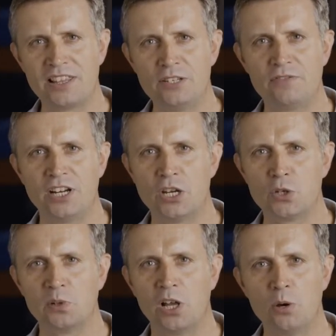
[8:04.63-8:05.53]
these videos
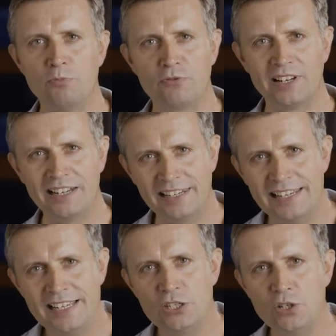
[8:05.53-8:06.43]
will hopefully
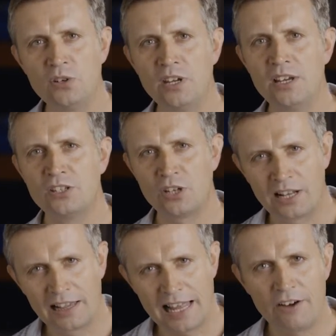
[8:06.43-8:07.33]
lead you to
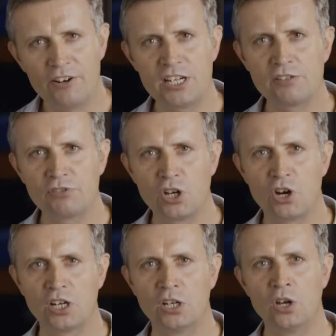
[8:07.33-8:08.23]
clarity regarding